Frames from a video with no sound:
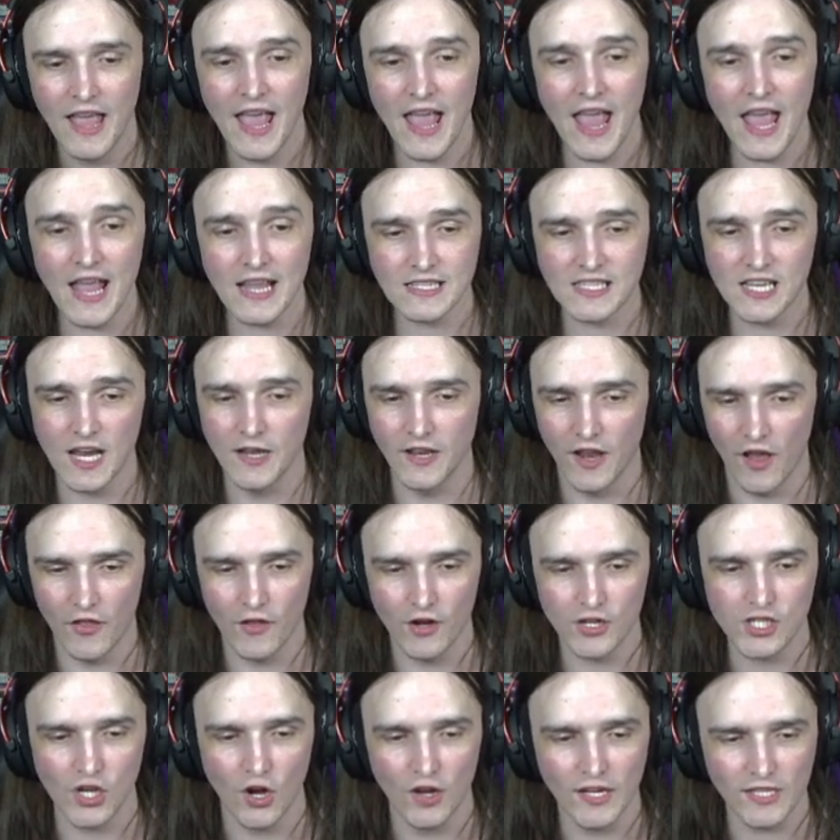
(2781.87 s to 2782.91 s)
It's another
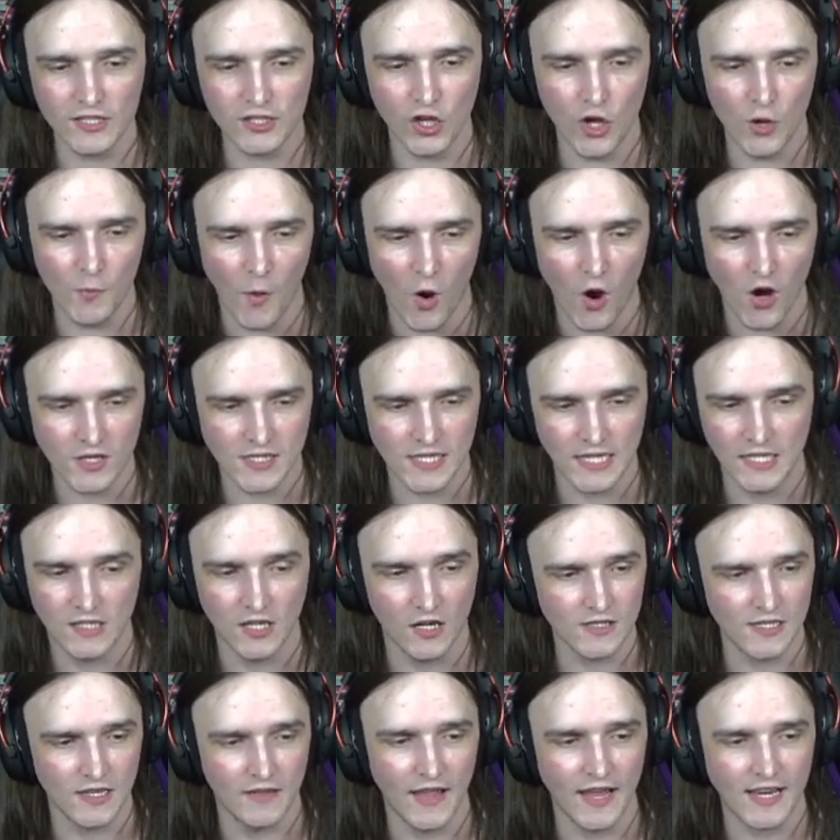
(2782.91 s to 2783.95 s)
Sonic 2 boss. He
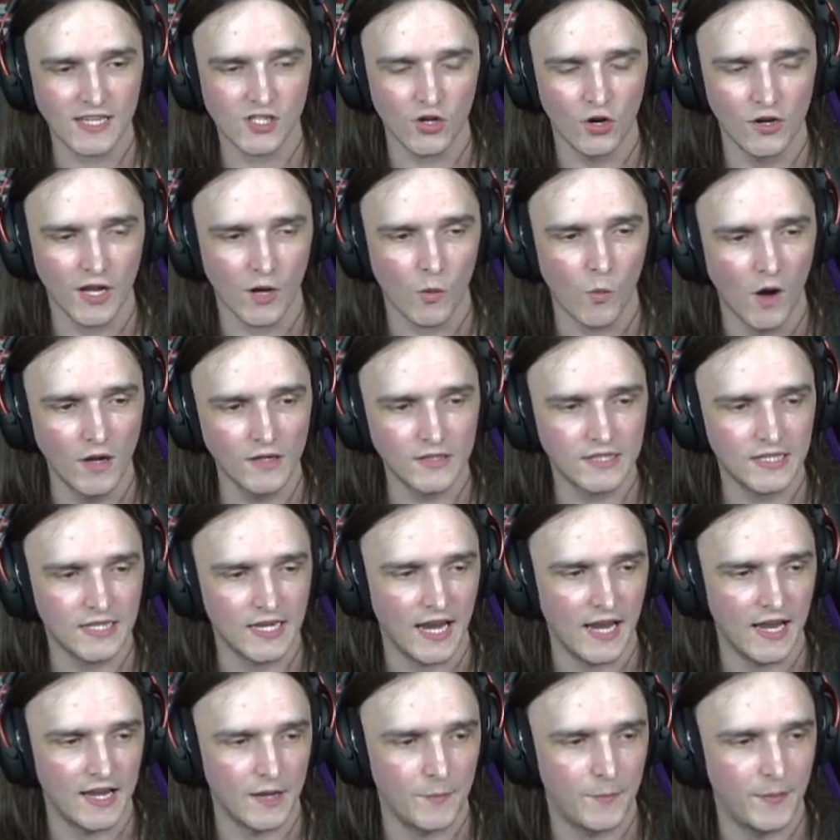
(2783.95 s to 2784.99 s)
doesn't like Sonic 1 today,
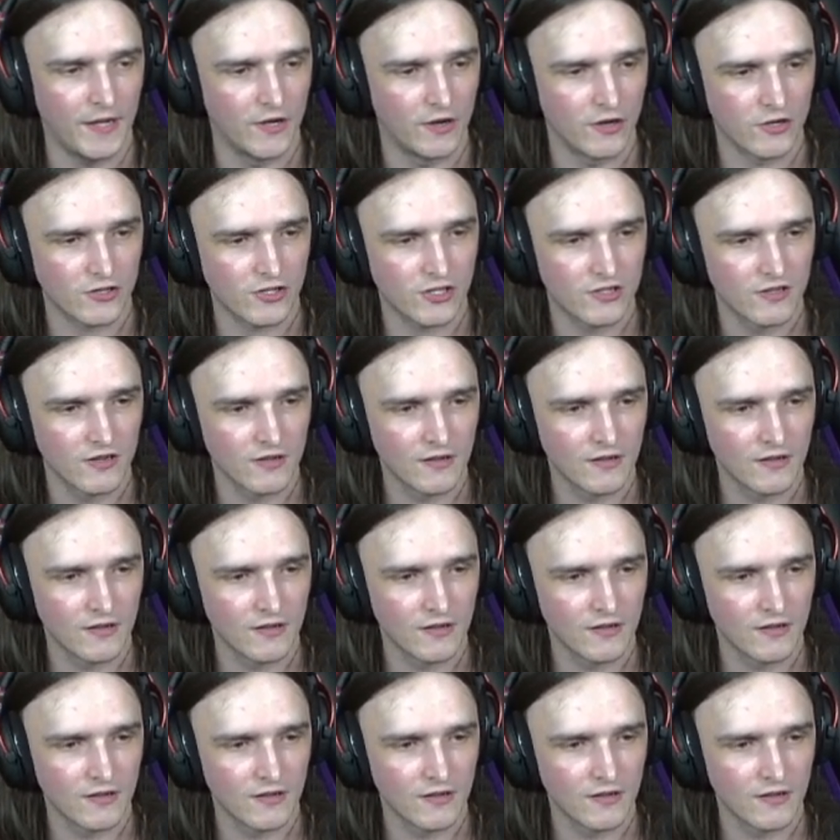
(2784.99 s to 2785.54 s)
it appears.